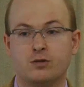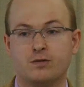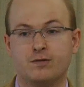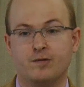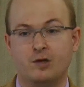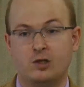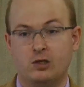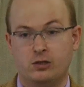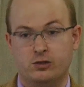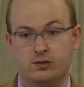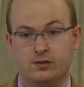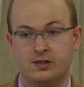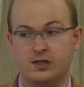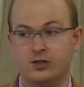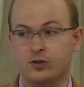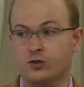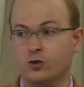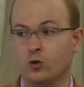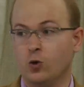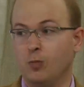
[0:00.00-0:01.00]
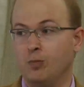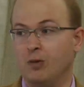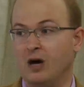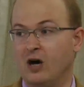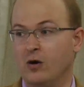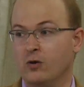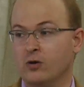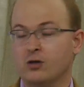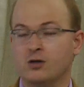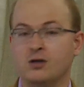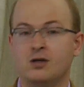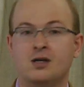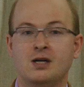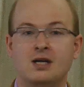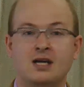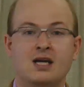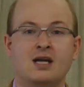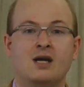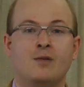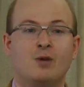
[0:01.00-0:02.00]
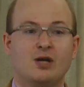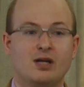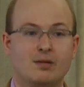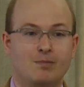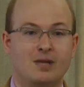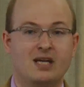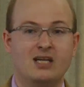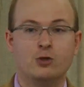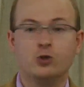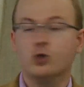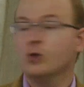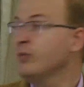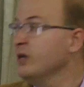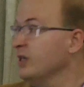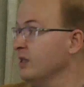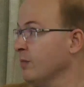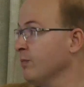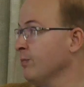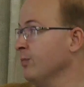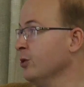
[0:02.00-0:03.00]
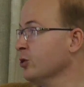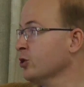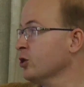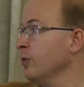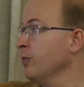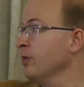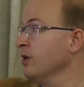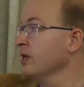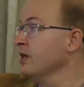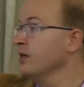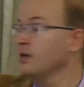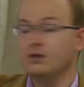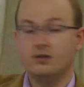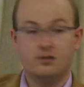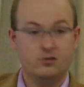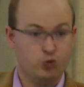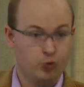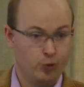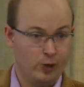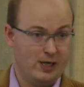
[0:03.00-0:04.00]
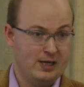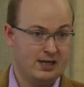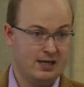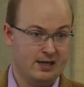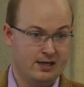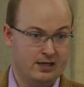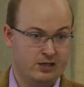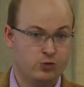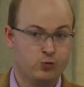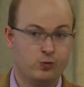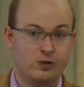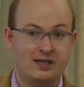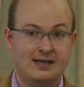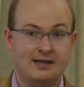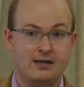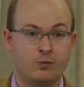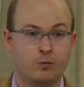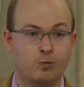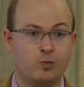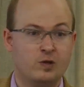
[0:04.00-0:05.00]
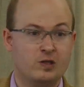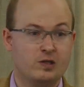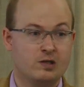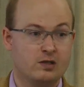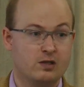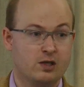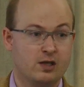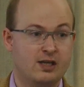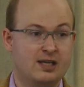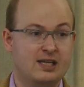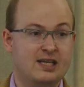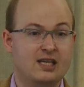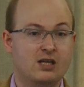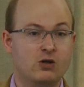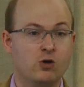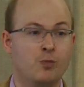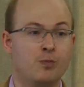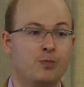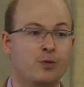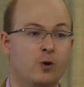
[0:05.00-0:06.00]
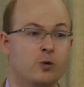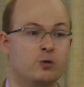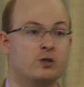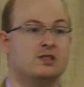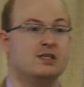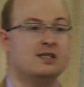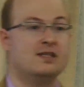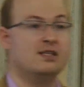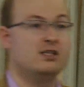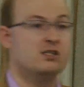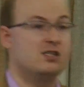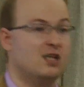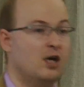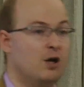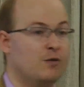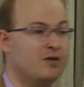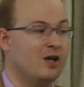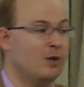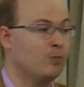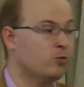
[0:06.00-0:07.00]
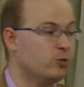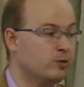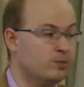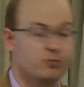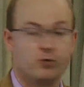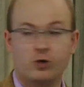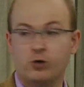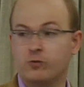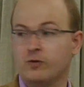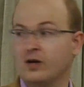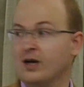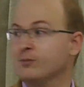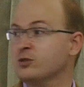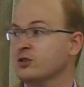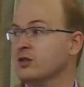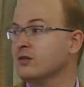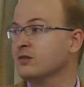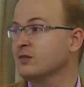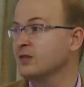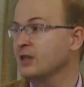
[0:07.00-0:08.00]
of statistical power, but it may also be that possibly training is really the key component in these self-help group programs that